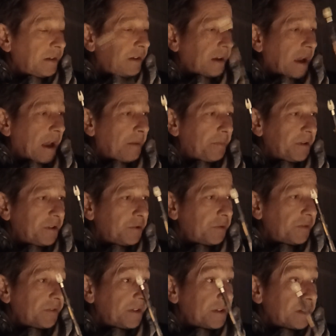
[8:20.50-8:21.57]
Happy to
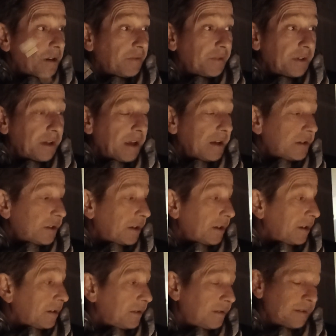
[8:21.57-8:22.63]
have discovered that
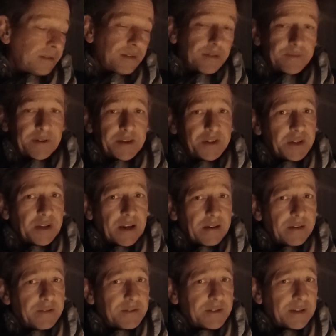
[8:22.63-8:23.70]
actually fletching
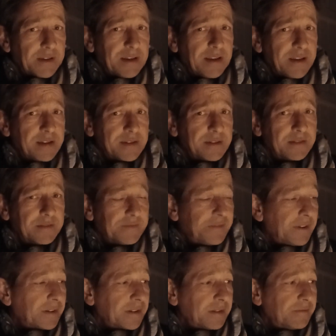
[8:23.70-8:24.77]
arrows isn't
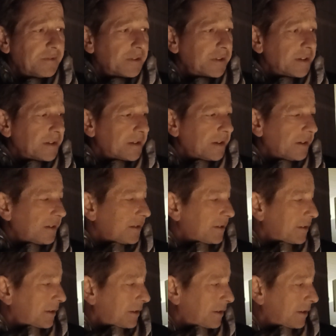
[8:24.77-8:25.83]
fucking rocket
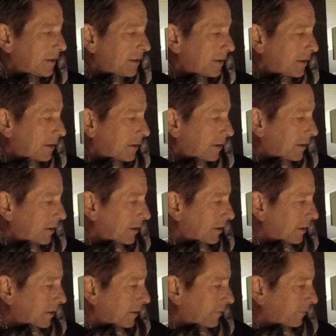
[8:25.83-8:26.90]
science.
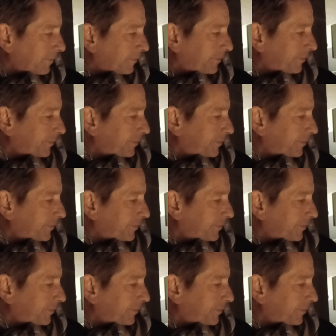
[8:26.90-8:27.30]
And